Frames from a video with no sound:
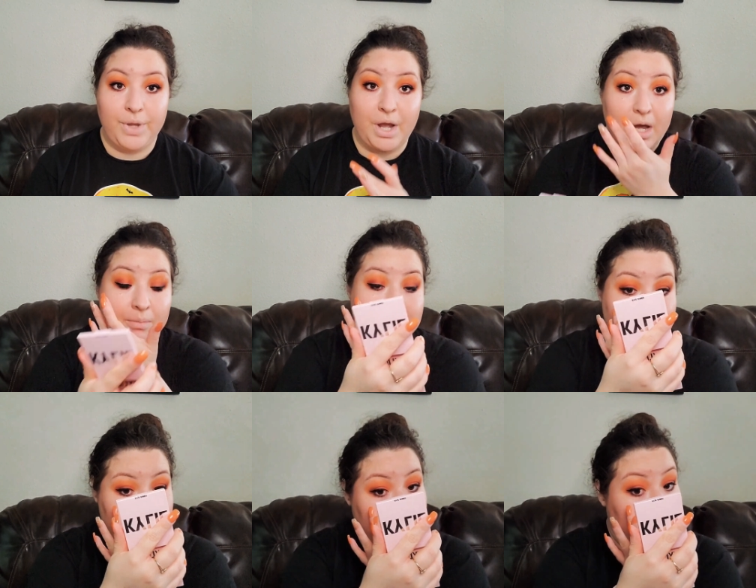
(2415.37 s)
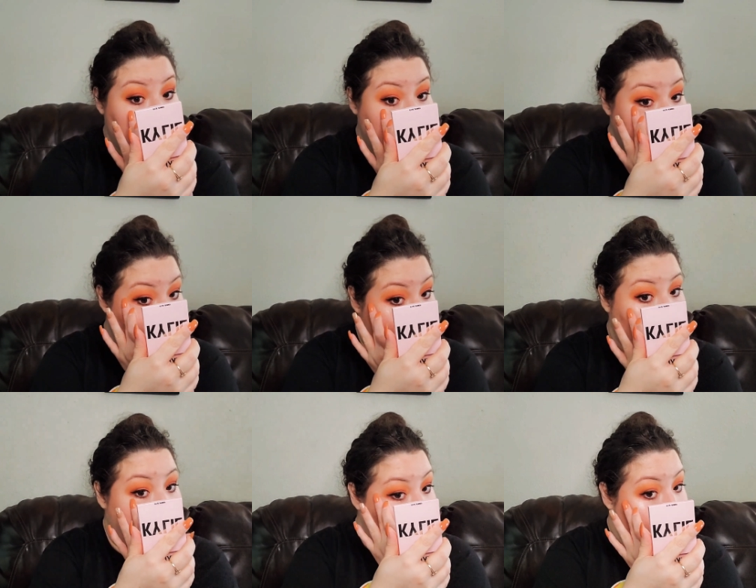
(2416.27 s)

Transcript: I absolutely love it.